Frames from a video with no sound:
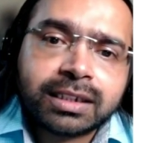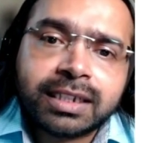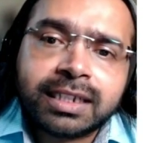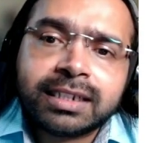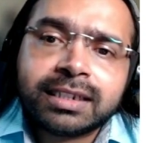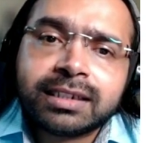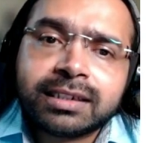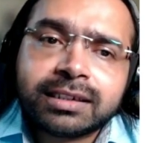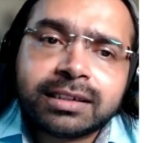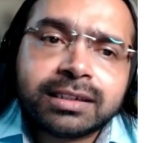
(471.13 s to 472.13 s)

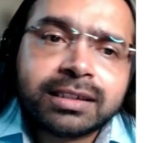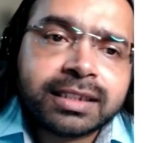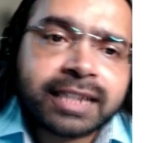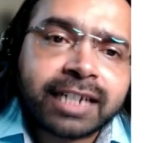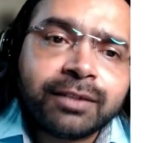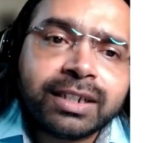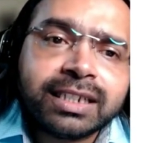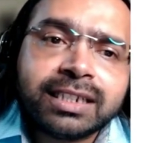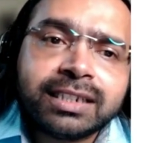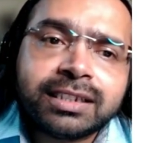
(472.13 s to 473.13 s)
Then second
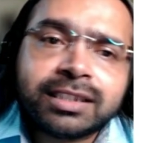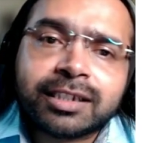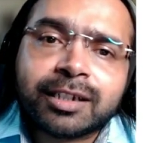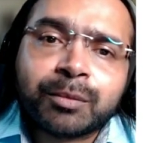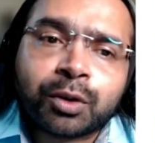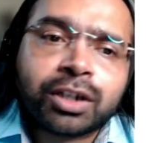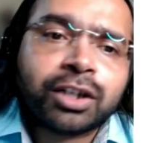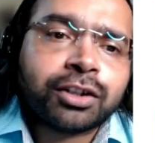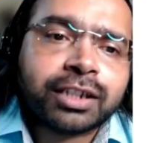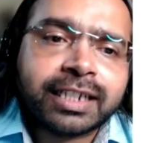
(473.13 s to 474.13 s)
one is
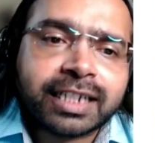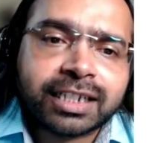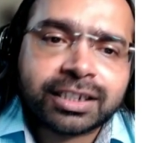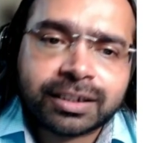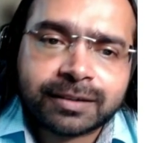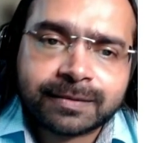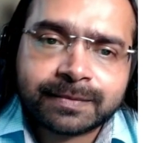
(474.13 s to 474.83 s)
broken authentication.